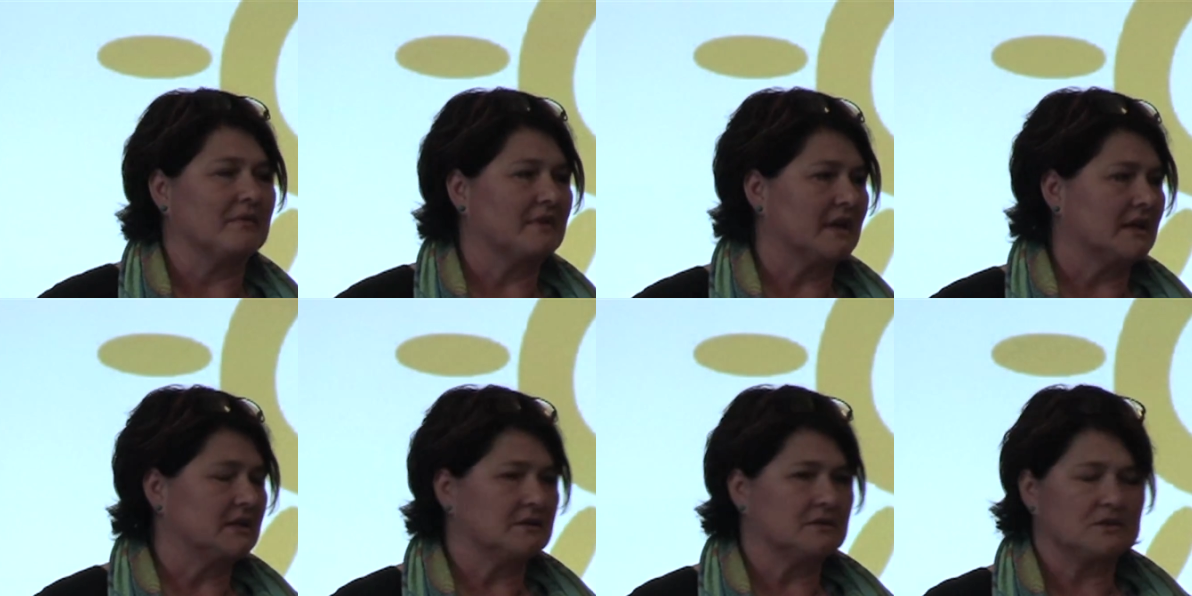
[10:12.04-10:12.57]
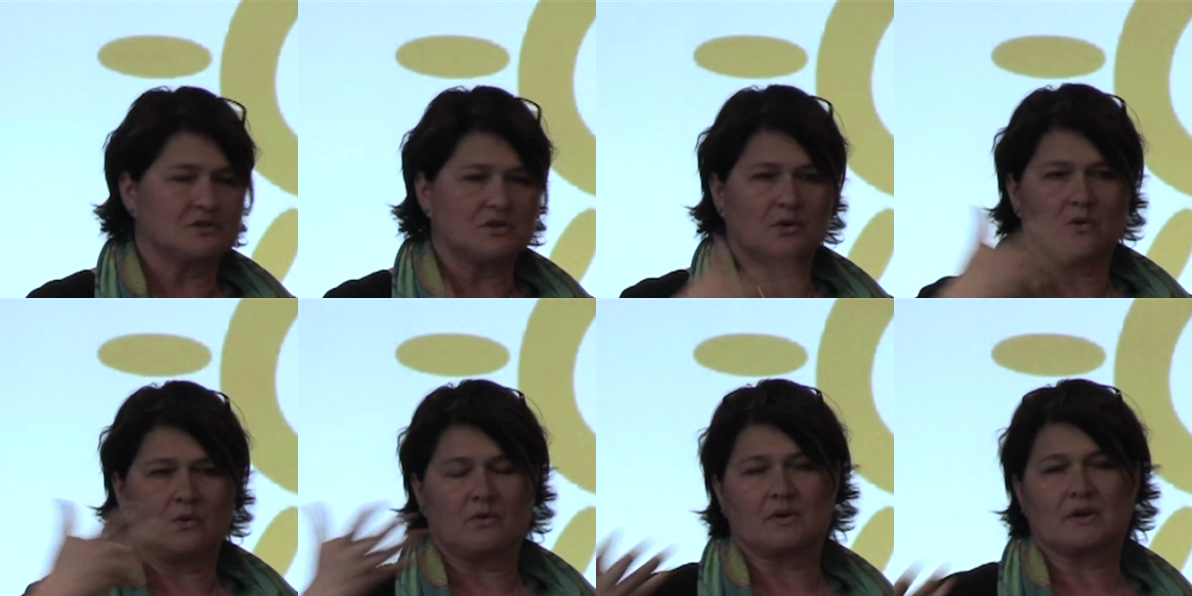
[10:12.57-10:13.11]
they
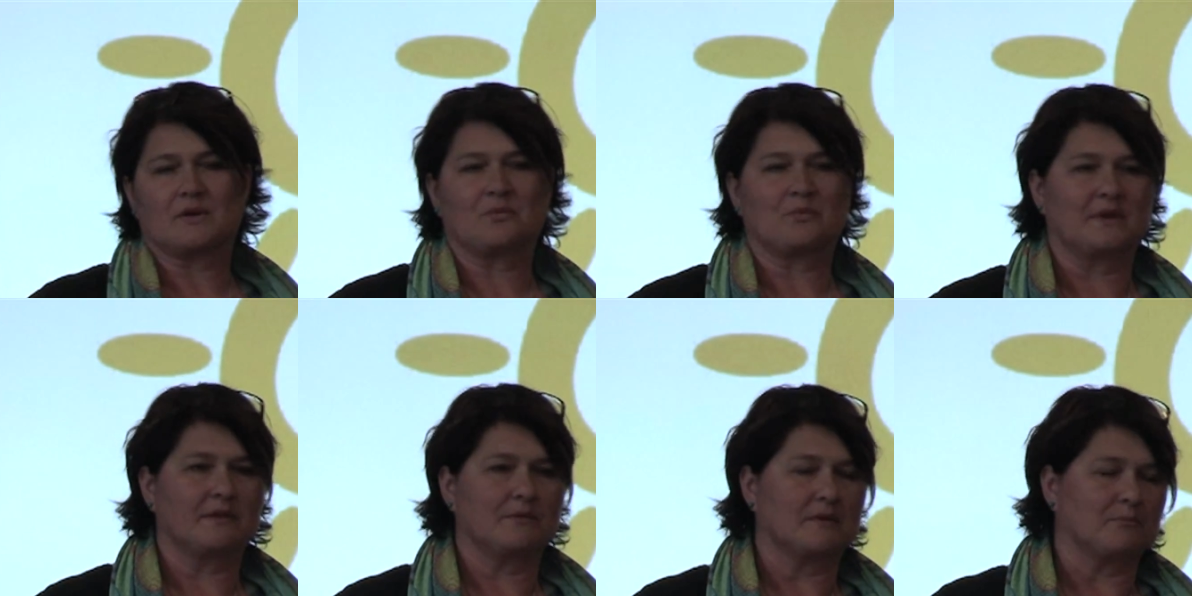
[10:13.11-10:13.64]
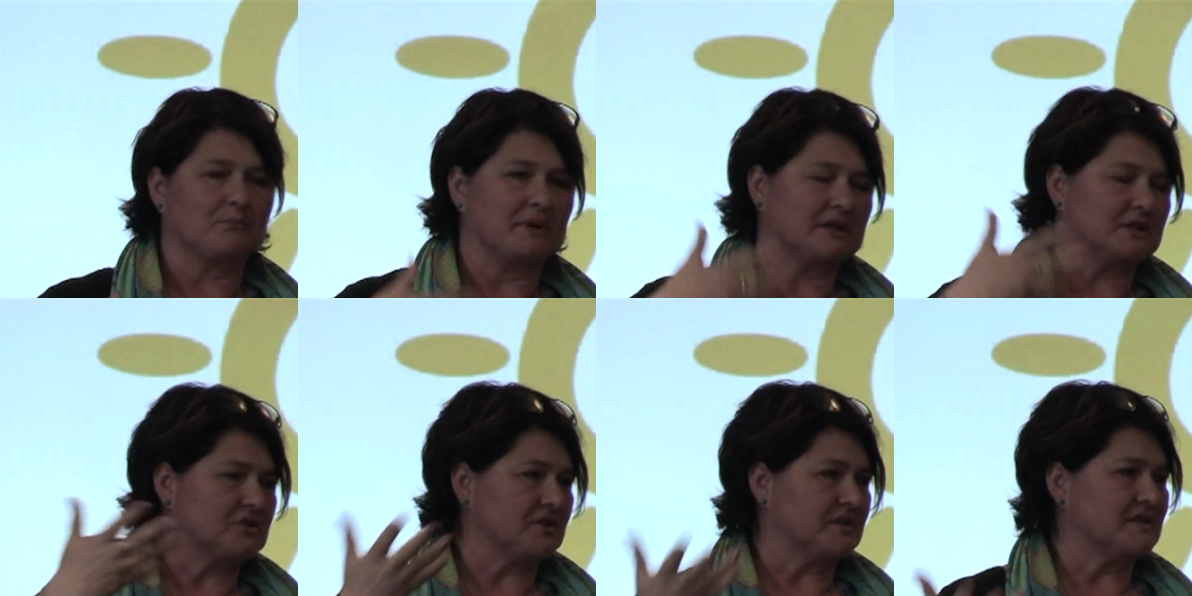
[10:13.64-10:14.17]
talk with
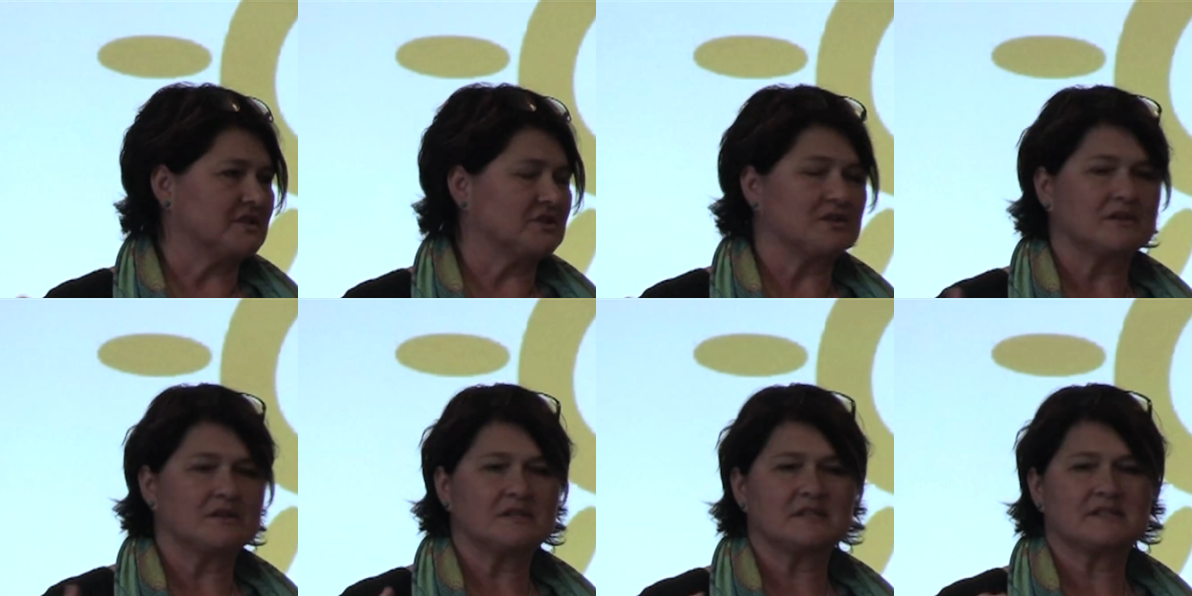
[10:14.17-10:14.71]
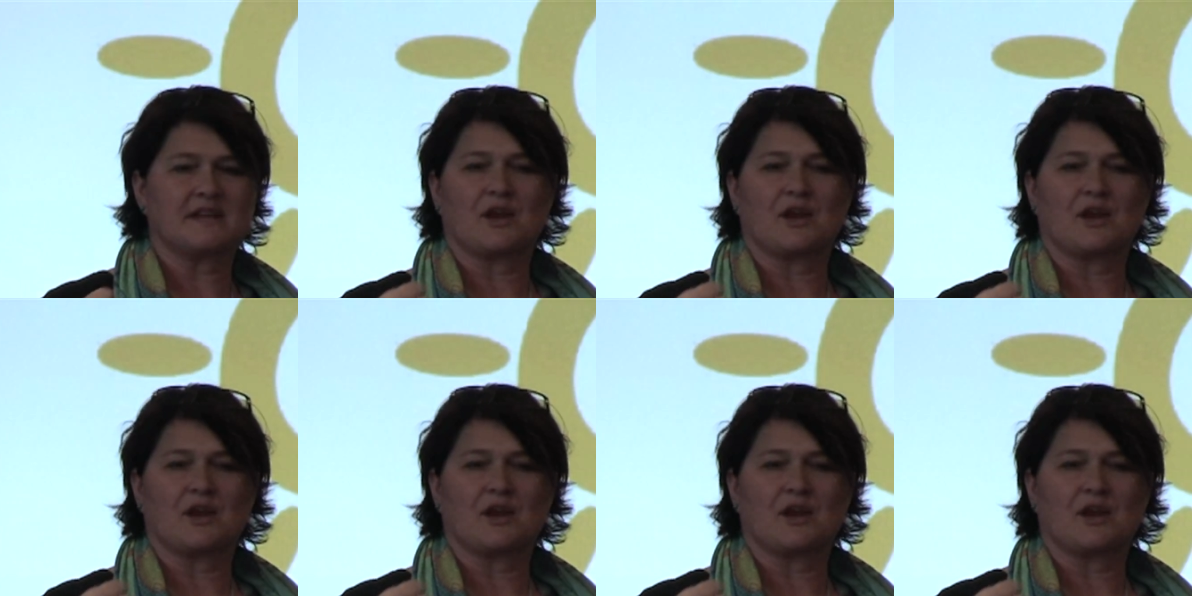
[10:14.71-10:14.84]
big gestures,